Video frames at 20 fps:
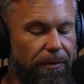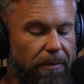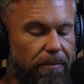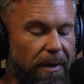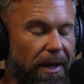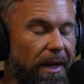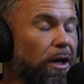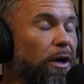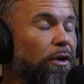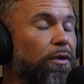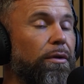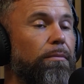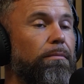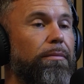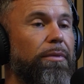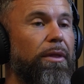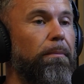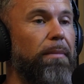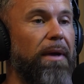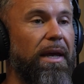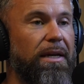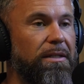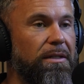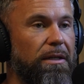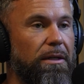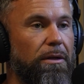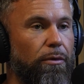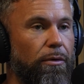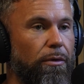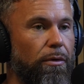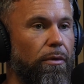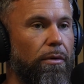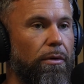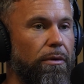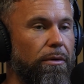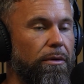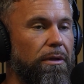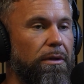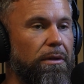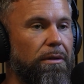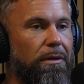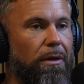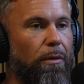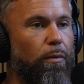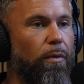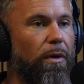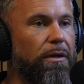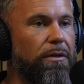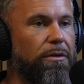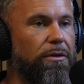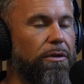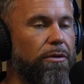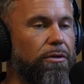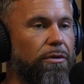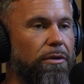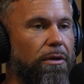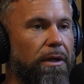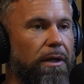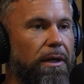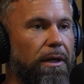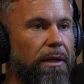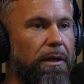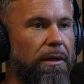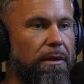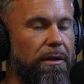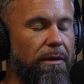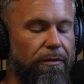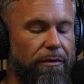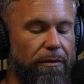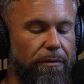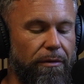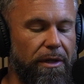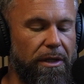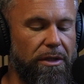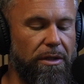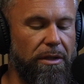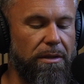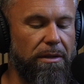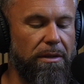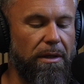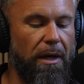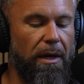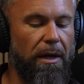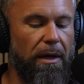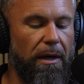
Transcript: depending on the basin or the wells you're drilling in different regions.